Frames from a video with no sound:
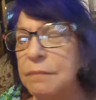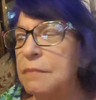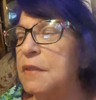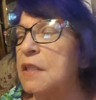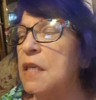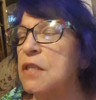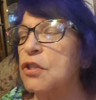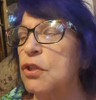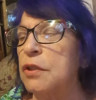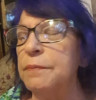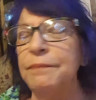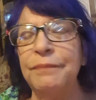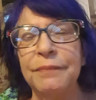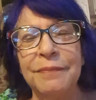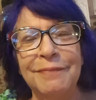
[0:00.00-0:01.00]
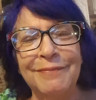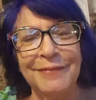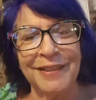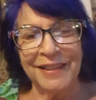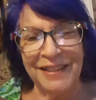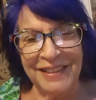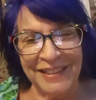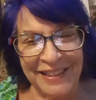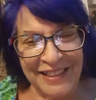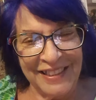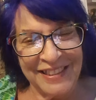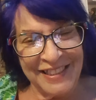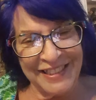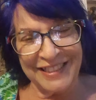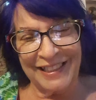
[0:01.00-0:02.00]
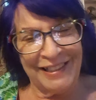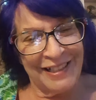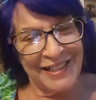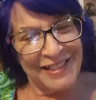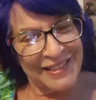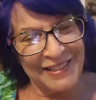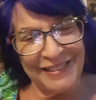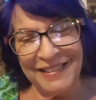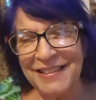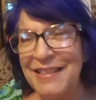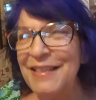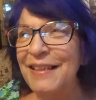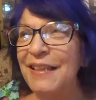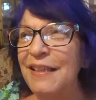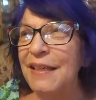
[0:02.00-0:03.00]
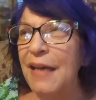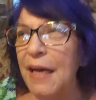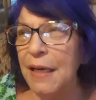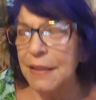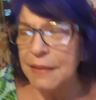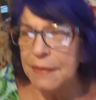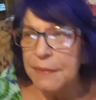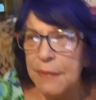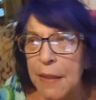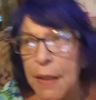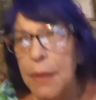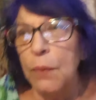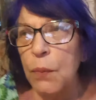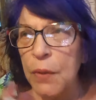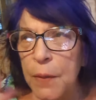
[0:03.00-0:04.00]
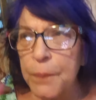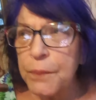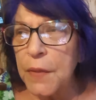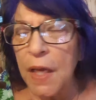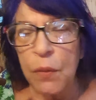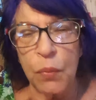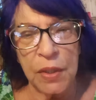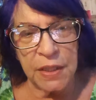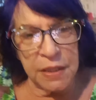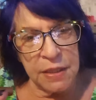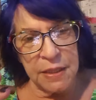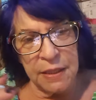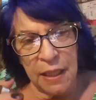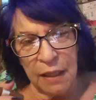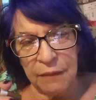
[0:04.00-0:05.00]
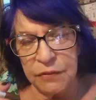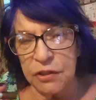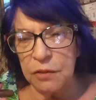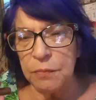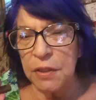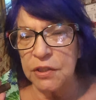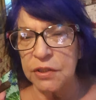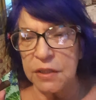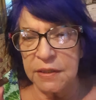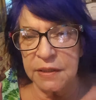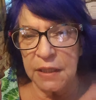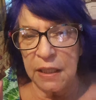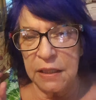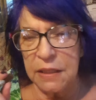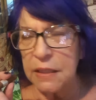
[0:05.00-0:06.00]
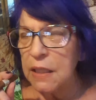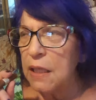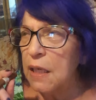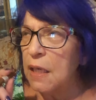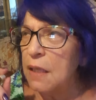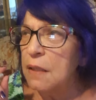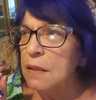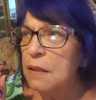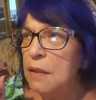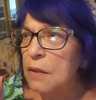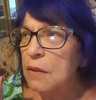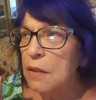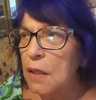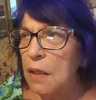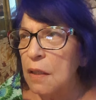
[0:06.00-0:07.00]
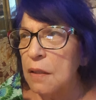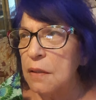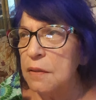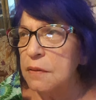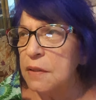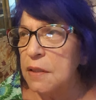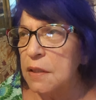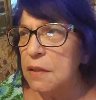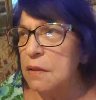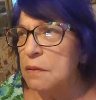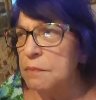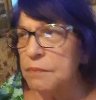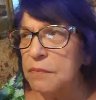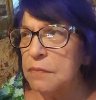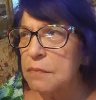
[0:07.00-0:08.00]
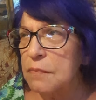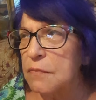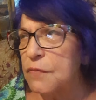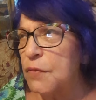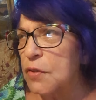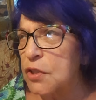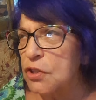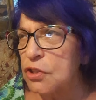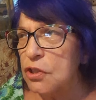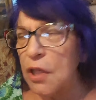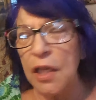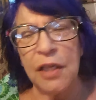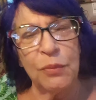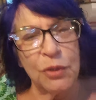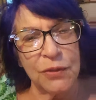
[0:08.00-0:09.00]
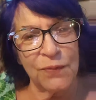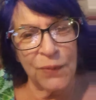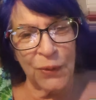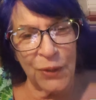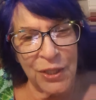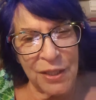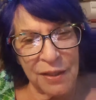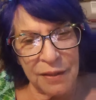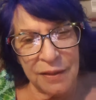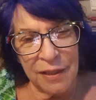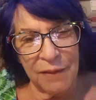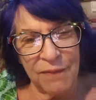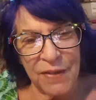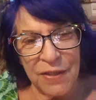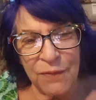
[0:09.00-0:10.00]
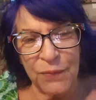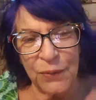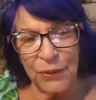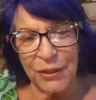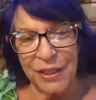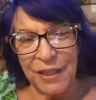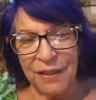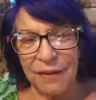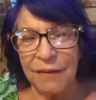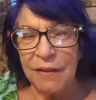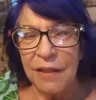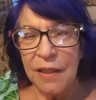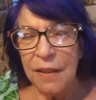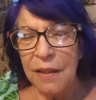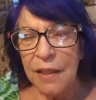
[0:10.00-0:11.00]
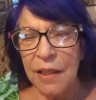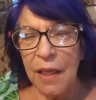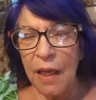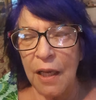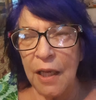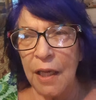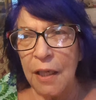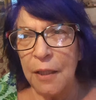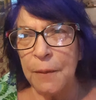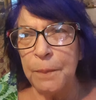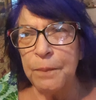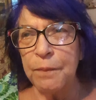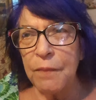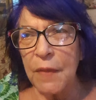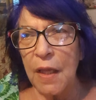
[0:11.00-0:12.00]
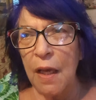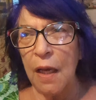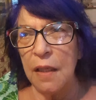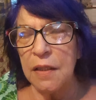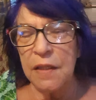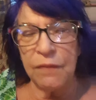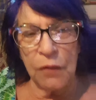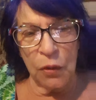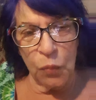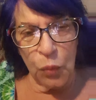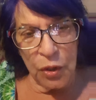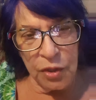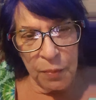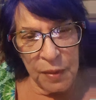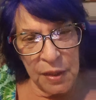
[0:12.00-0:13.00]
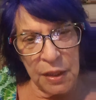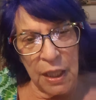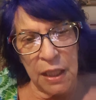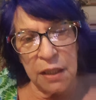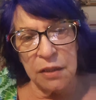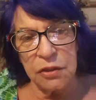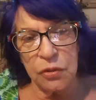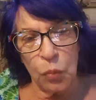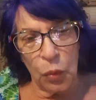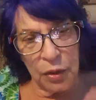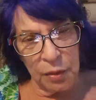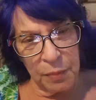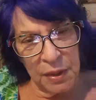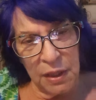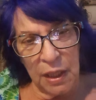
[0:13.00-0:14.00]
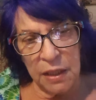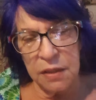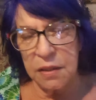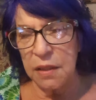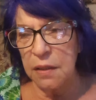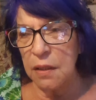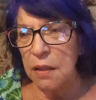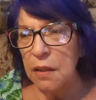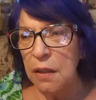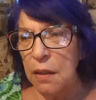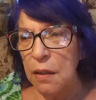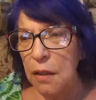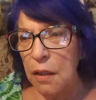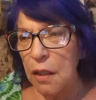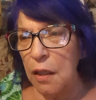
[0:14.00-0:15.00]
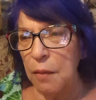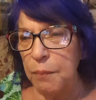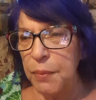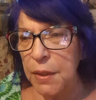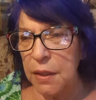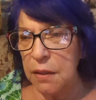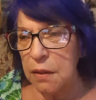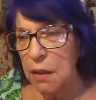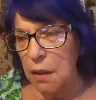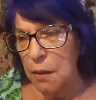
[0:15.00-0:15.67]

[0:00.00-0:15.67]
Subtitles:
Tastes good. It does. Well, I really didn't have too much to say today. The 4th of July was very uneventful here. I live on Weatherby Lake, and so Weatherby Lake did a big